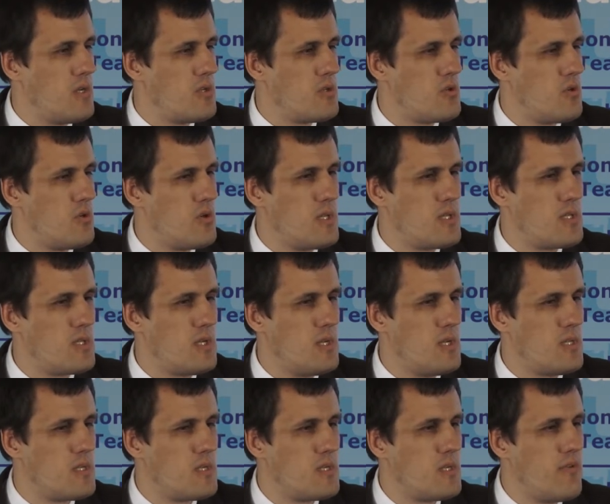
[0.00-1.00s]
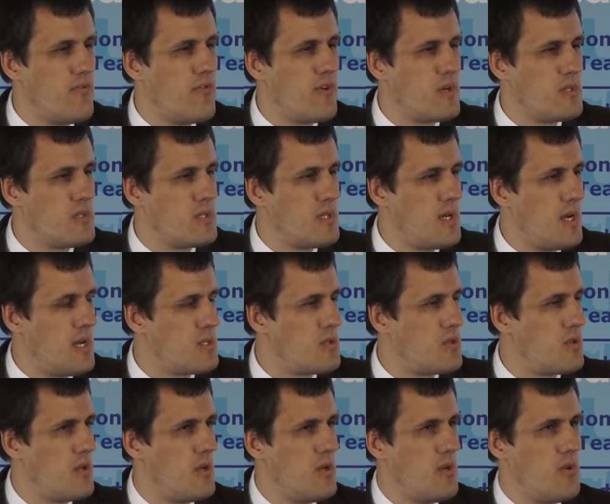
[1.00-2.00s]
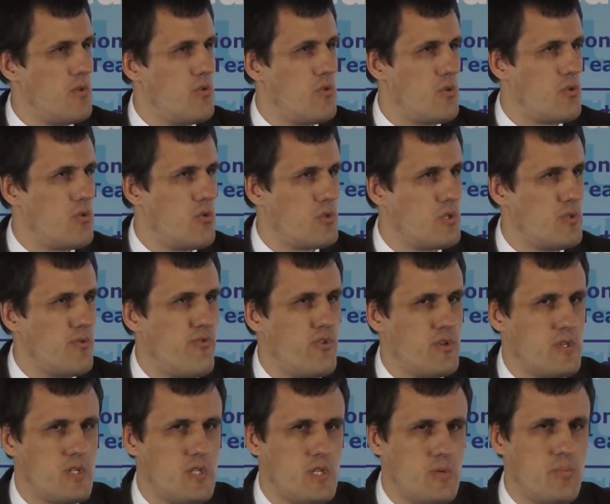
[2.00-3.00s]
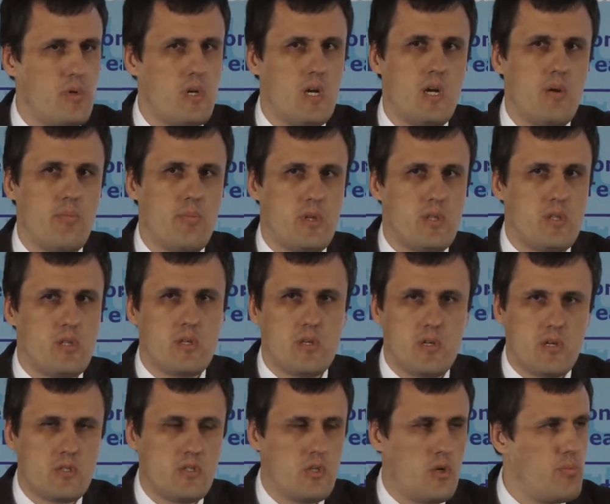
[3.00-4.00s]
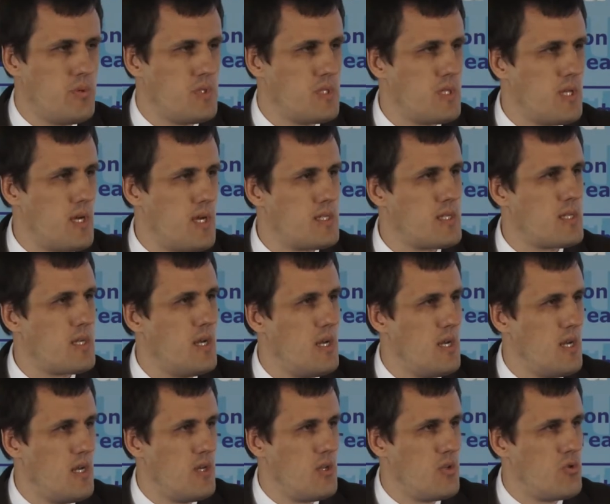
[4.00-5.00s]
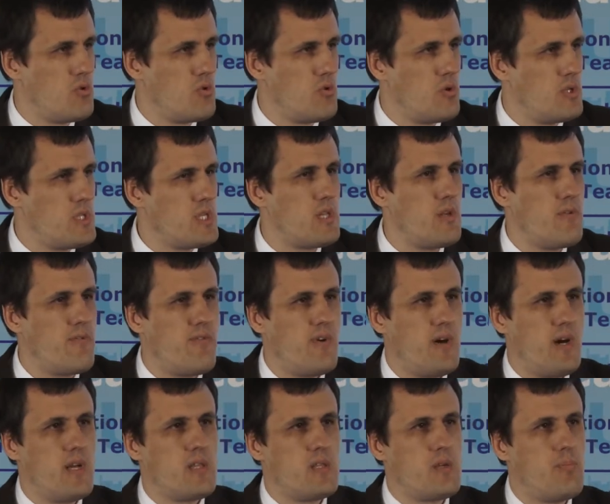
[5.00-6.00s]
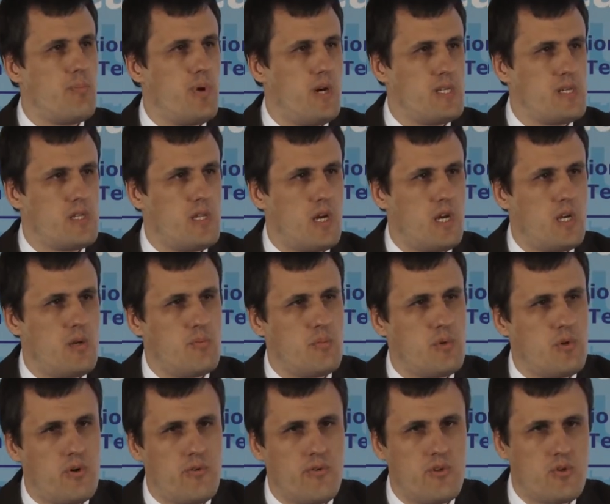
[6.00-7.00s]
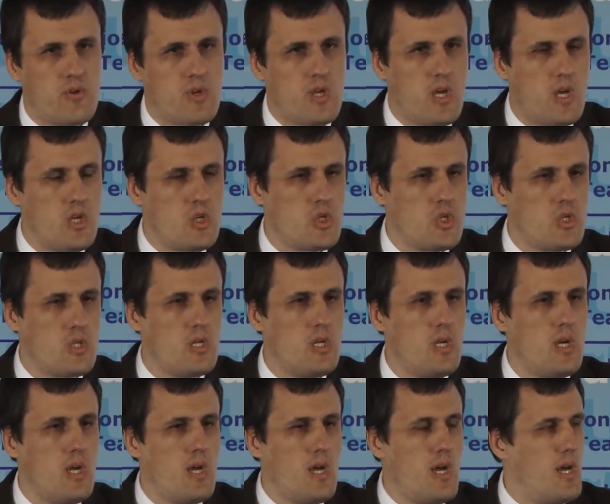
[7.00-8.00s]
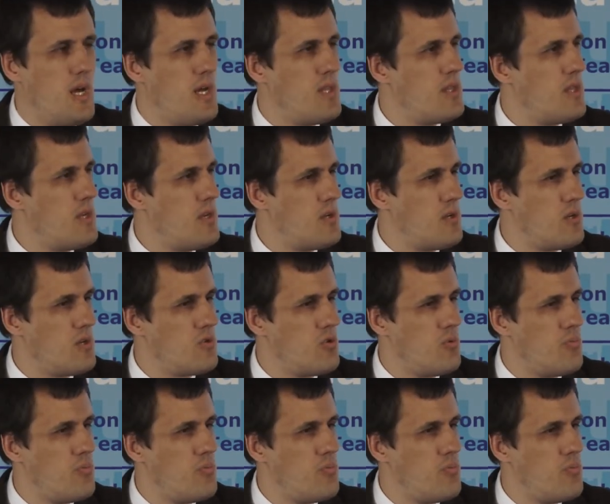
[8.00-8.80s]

So it's a difficult task, not only for Serbia, but a global task to redefine the paradigm of education and to